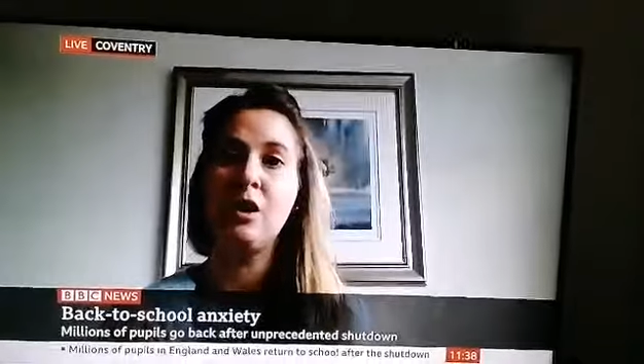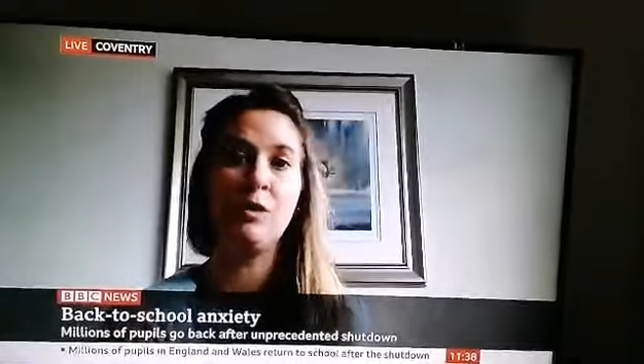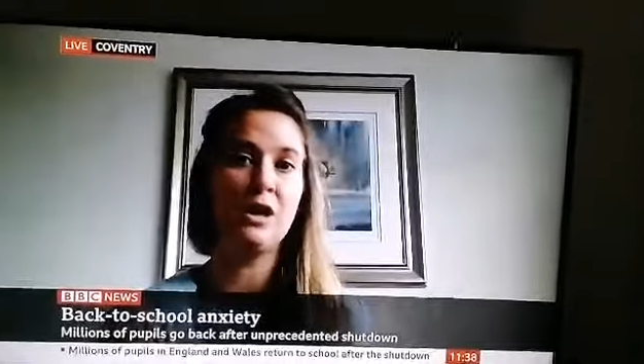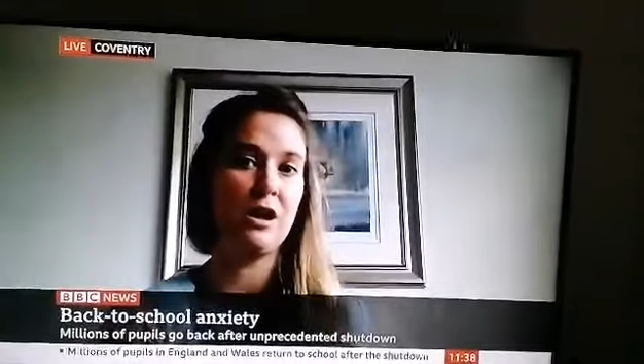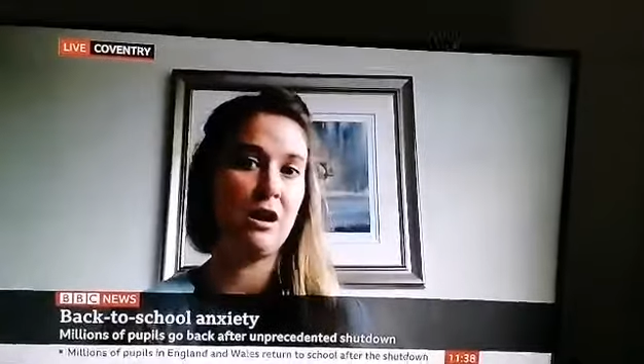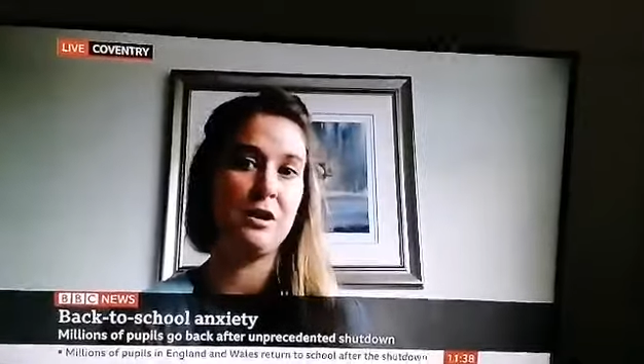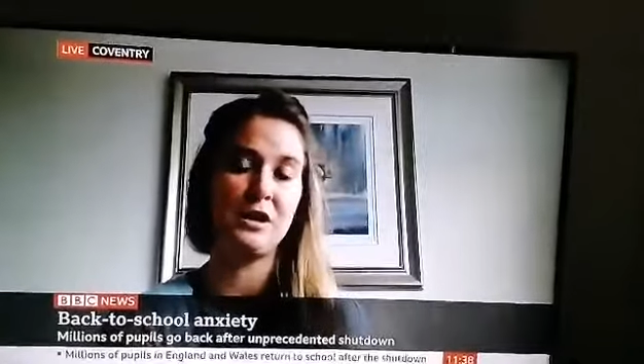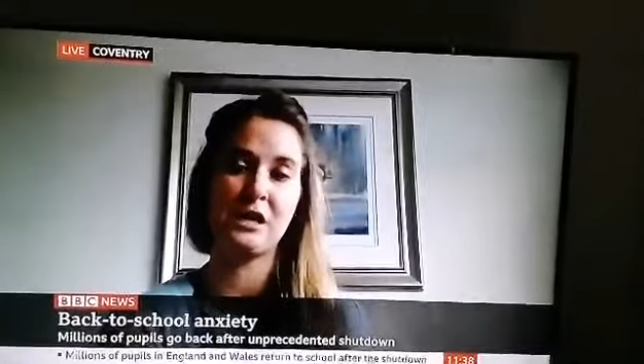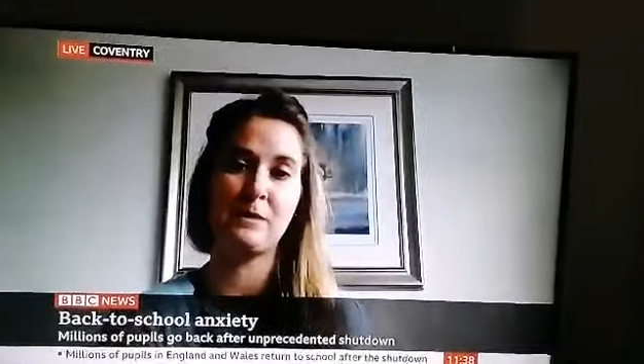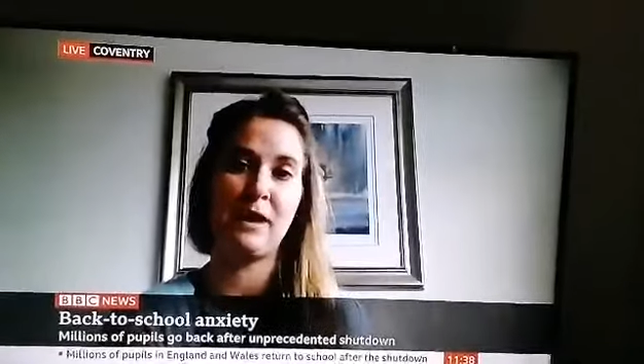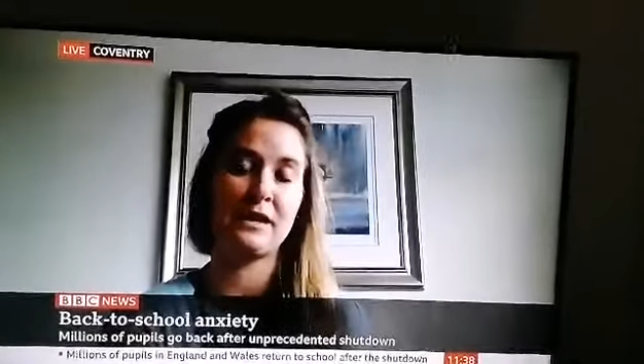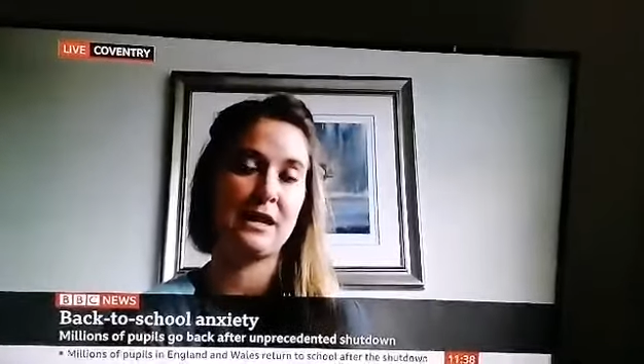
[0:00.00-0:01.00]
We can't
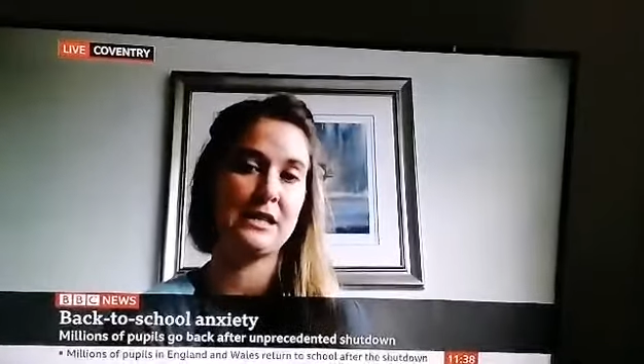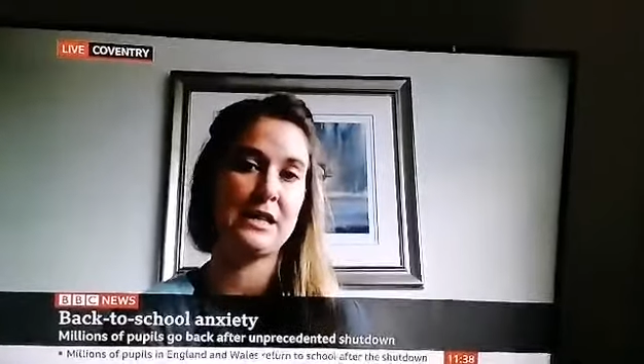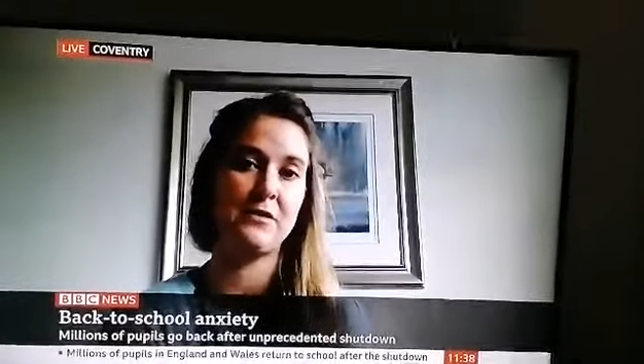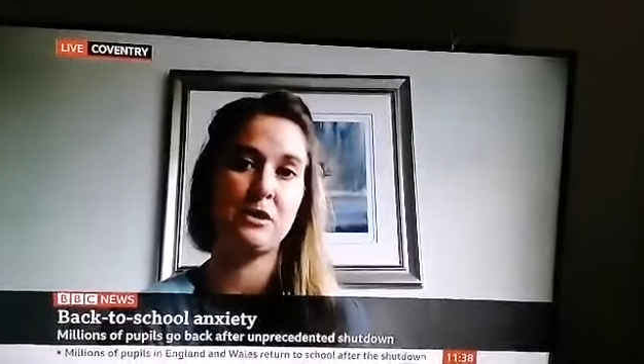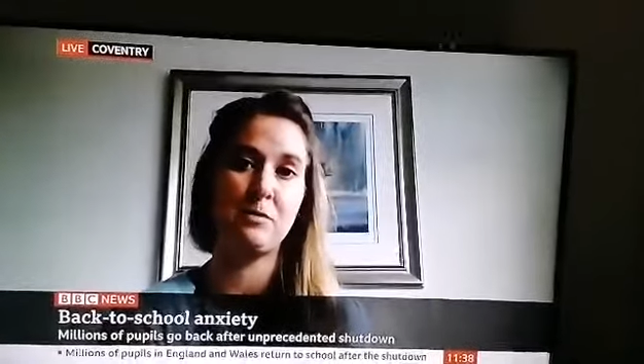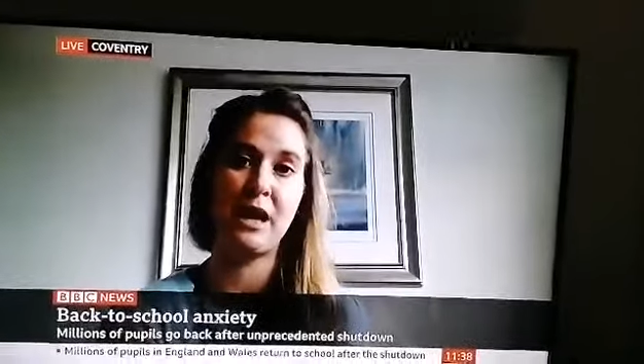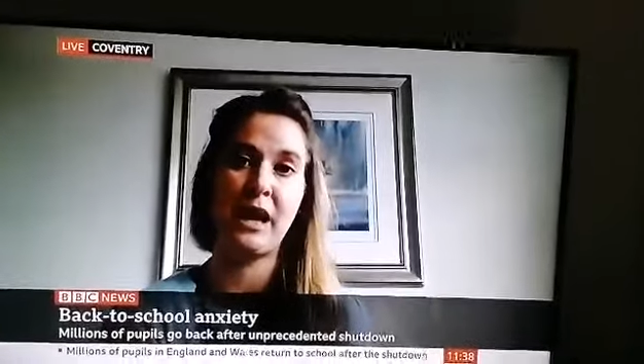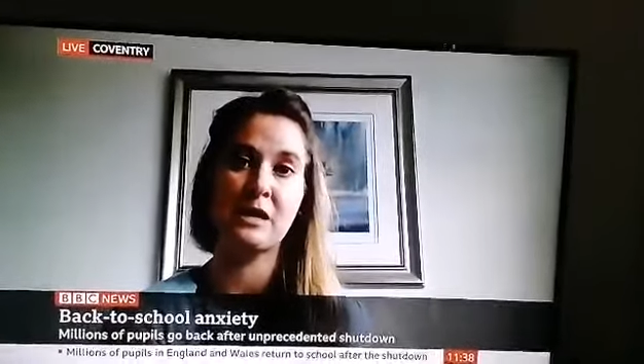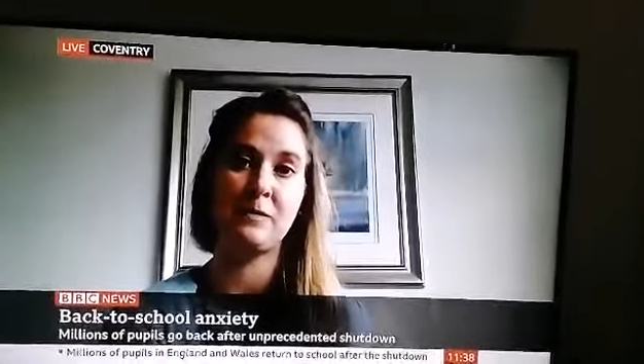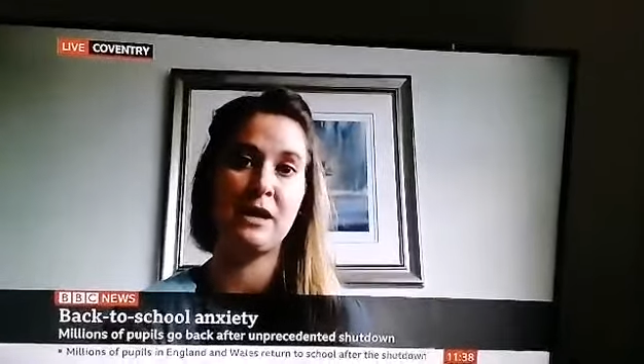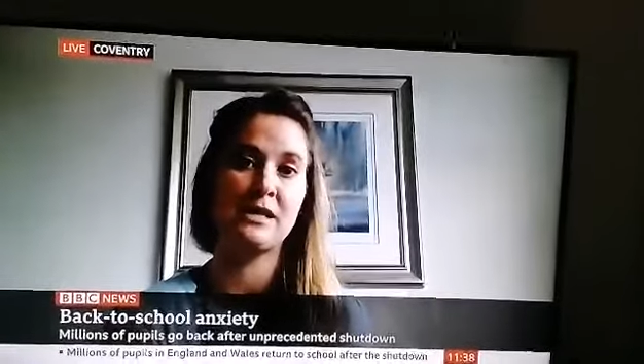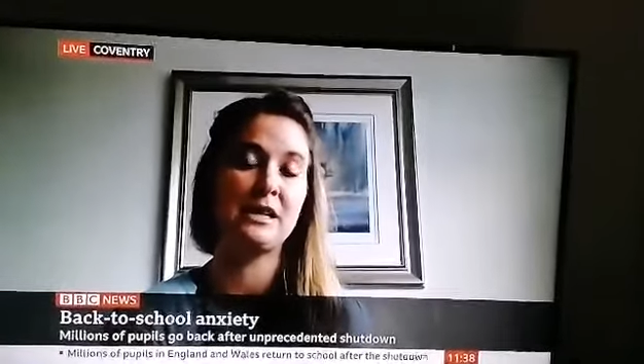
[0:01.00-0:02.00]
expect ourselves to be
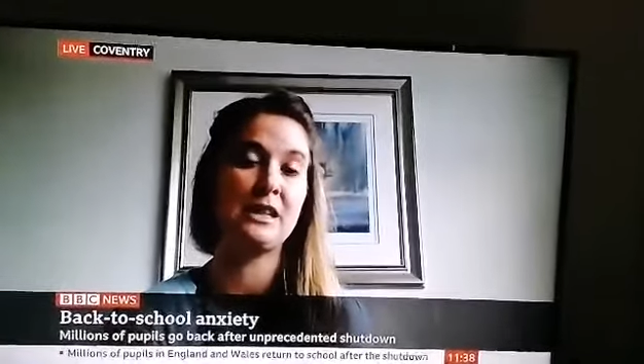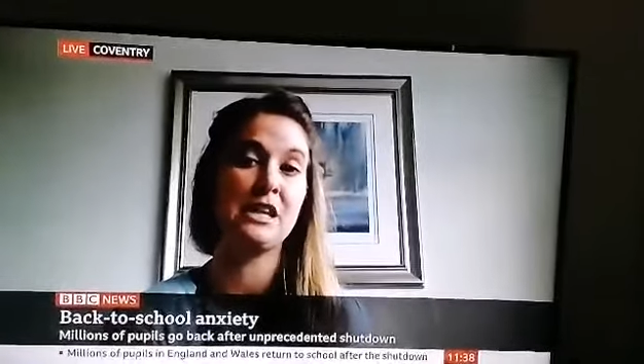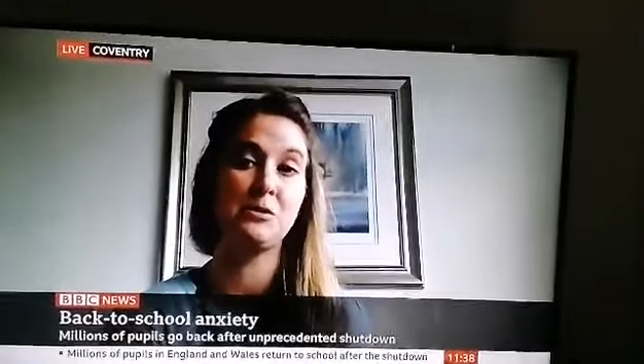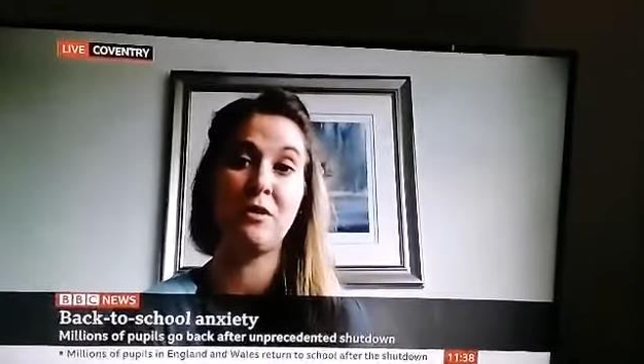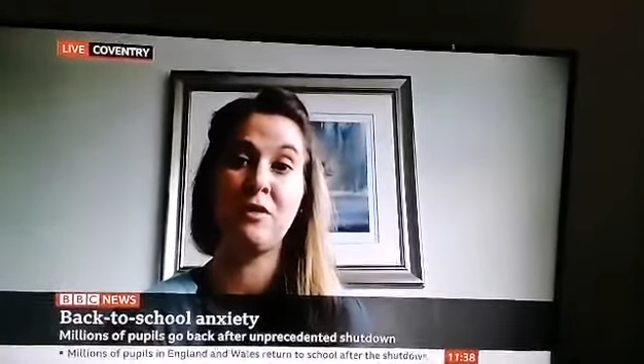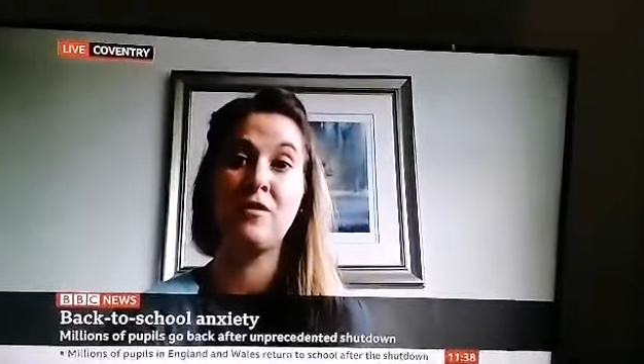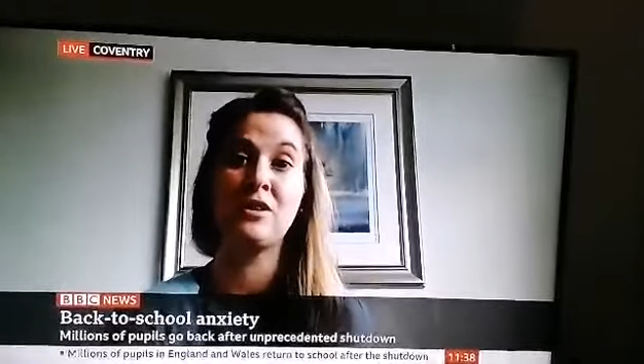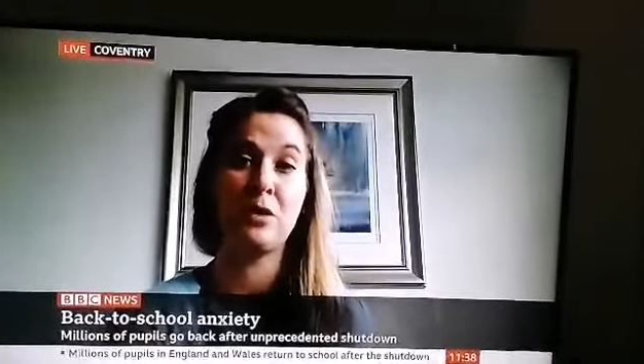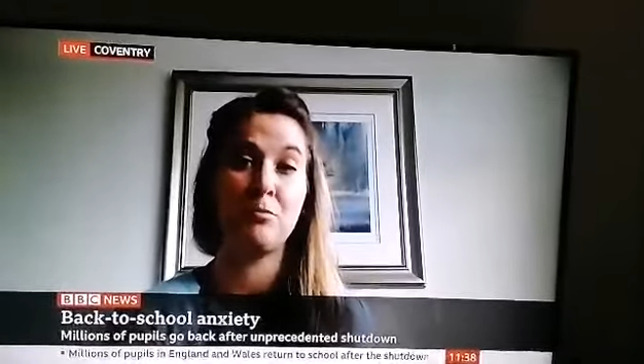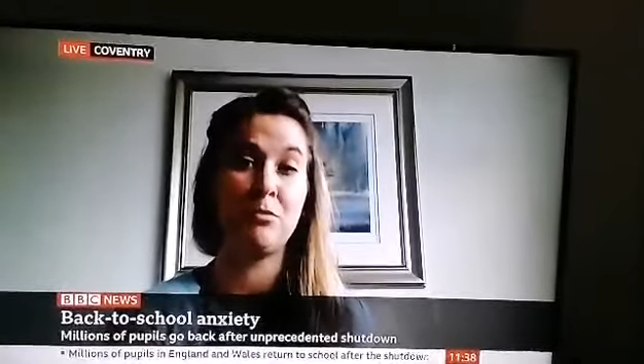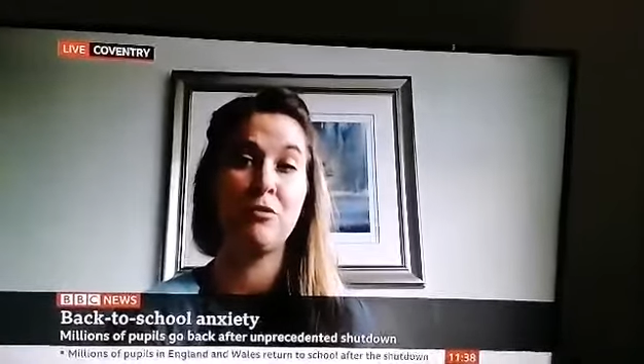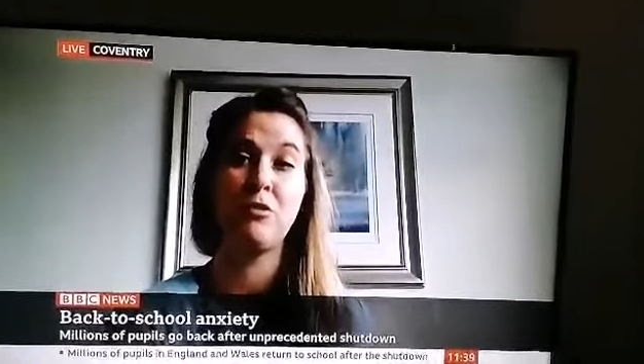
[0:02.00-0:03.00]
experts in things we've never
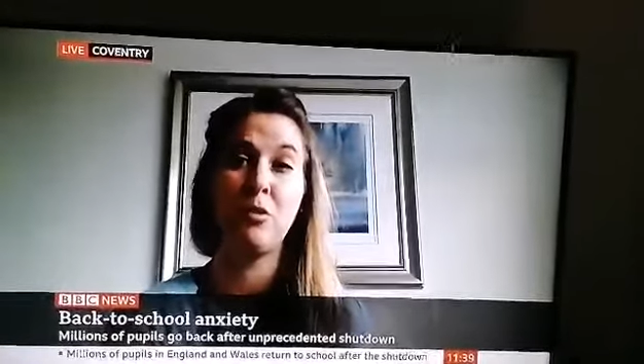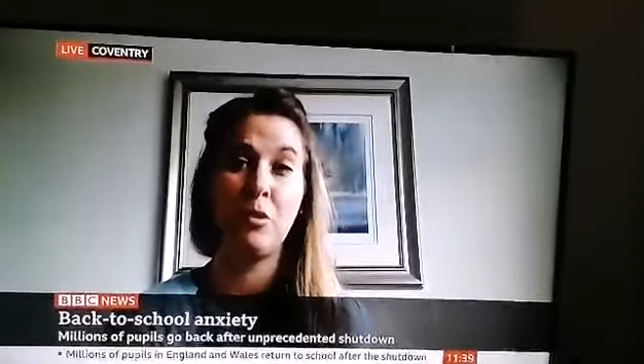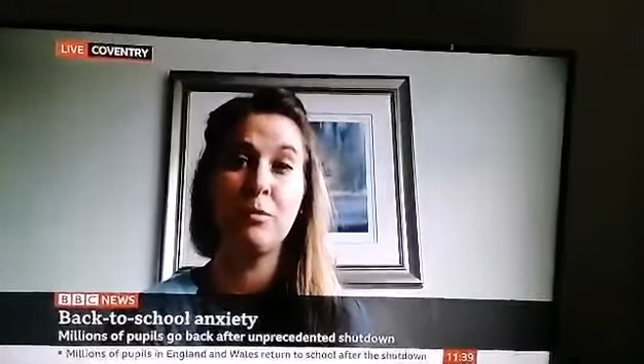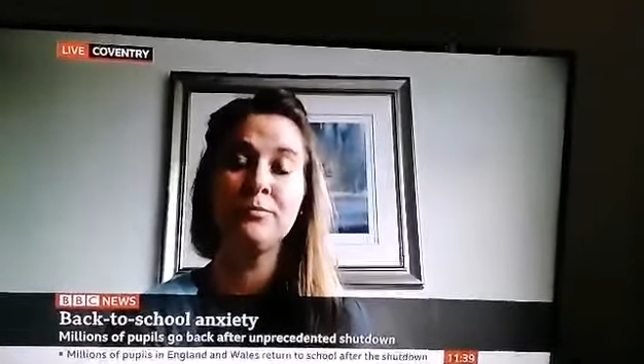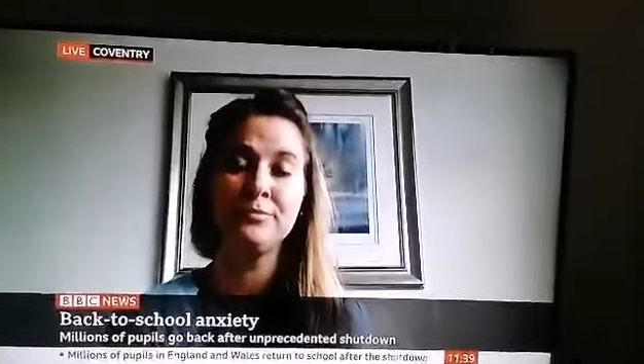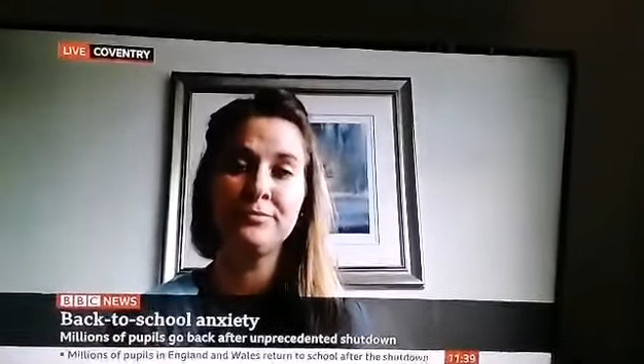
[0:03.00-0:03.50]
done before.